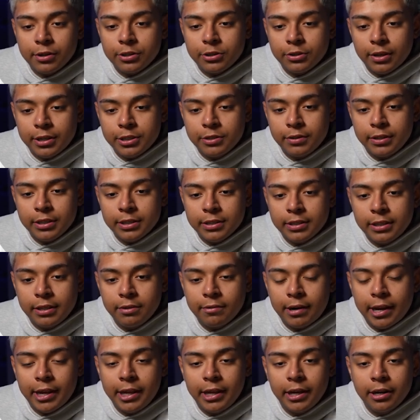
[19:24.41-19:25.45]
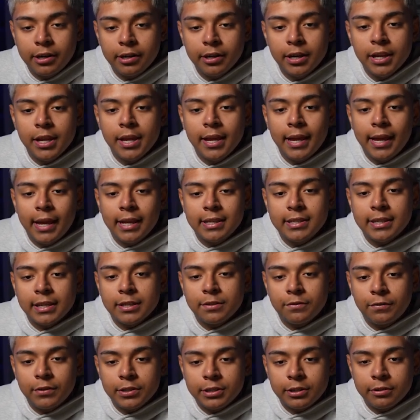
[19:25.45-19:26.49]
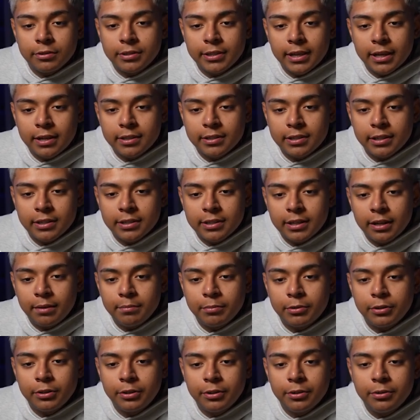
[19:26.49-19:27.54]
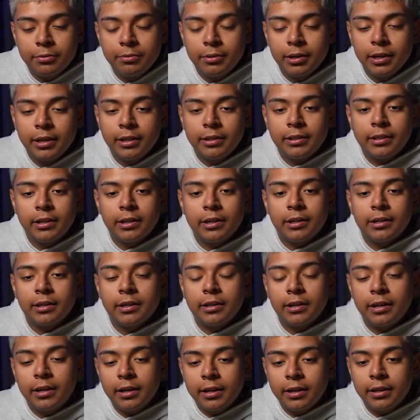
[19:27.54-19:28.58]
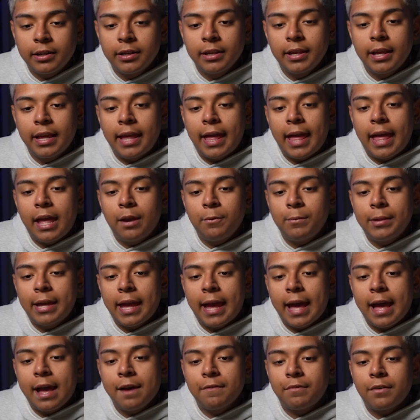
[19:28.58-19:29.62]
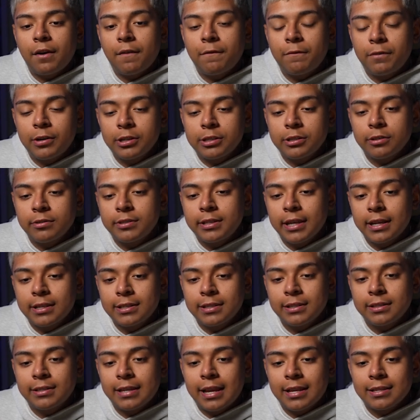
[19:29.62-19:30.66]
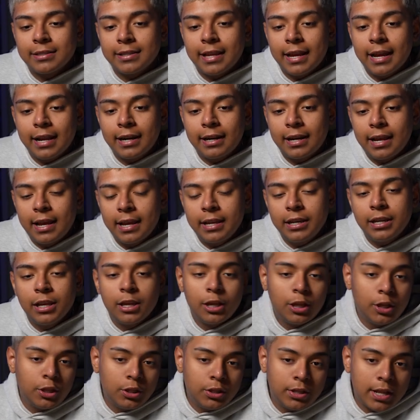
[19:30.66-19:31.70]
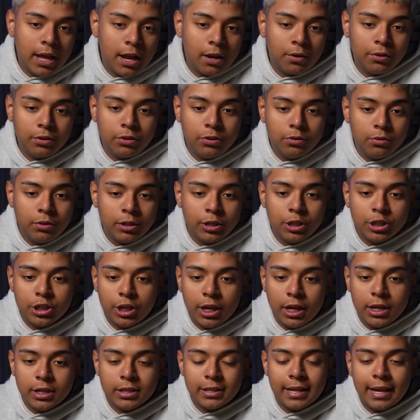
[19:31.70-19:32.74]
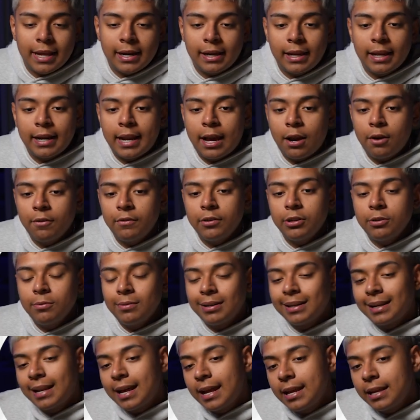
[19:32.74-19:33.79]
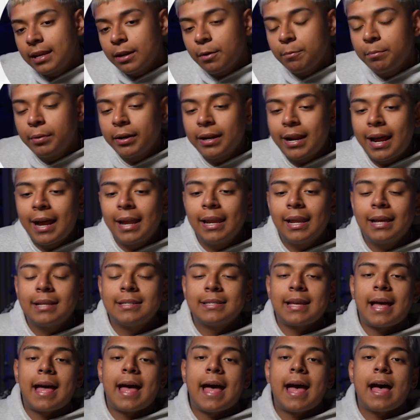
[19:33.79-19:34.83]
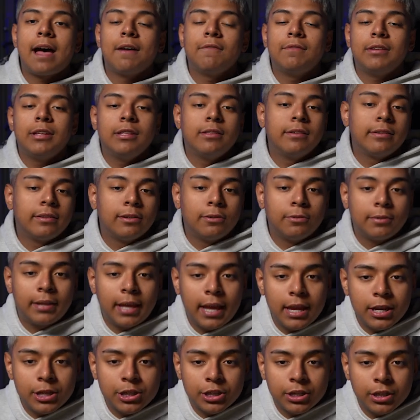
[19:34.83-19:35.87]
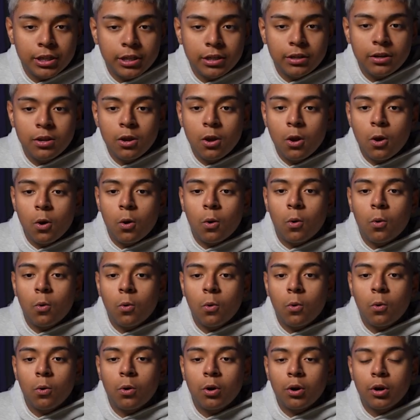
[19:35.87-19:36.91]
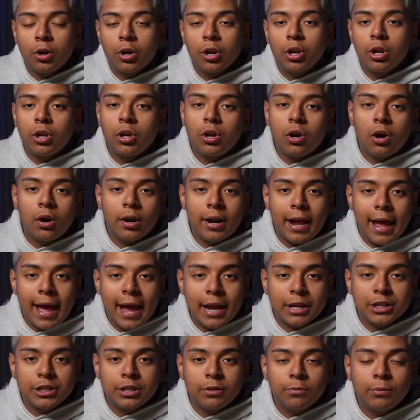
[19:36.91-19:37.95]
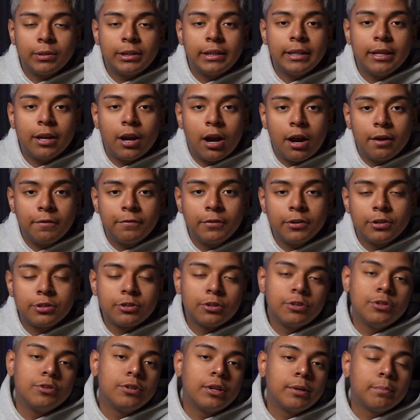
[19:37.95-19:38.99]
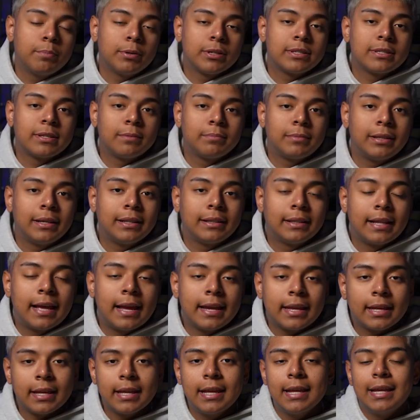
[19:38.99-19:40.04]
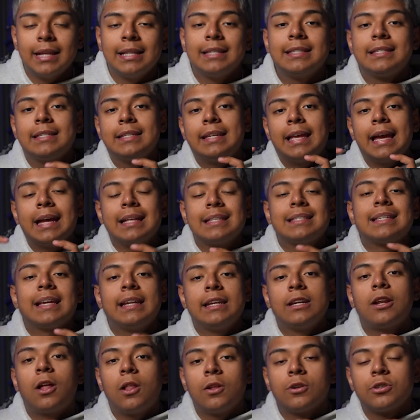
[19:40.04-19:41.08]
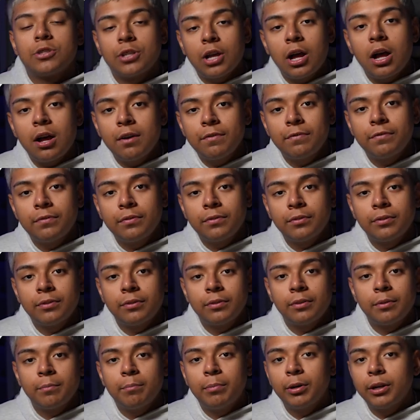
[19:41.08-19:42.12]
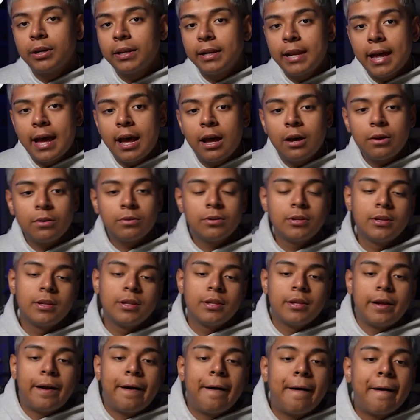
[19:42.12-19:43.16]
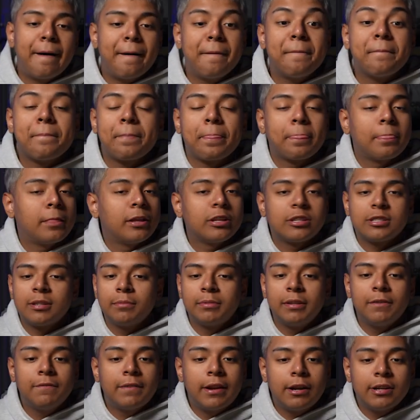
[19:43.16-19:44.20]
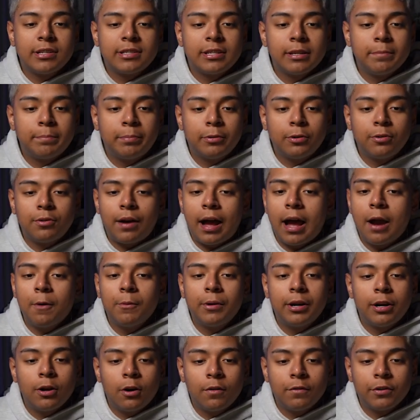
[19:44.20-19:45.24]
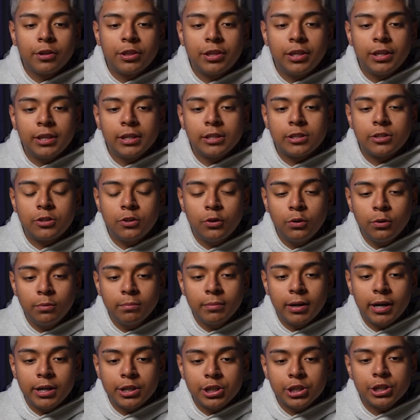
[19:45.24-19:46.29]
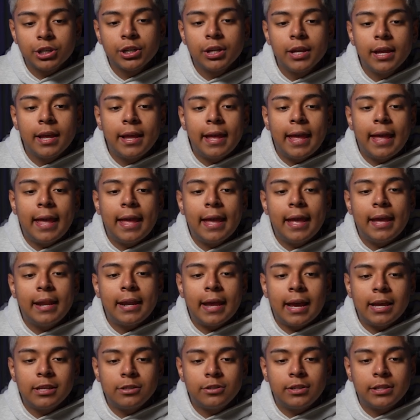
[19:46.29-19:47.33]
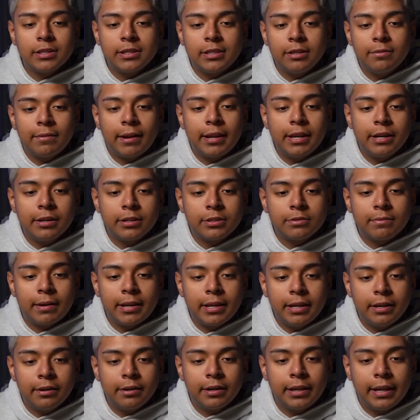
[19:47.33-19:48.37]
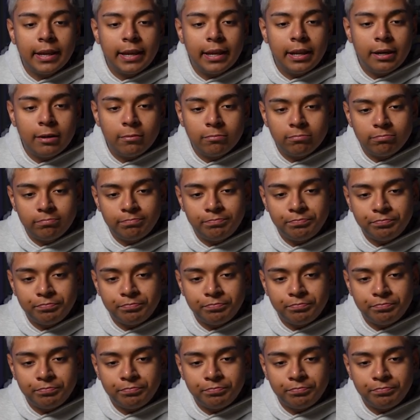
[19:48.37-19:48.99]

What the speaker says: So as you can see right here, it says Frisco, Texas, come through, and we have Frisco, Texas as the headline. Now you can change the headline however you would like, but I like to have either location or call to action with the offer. So you can put something like get $10 off, book now. something very simple. I wouldn't overthink it too much. And as you can see right here, it's right here again.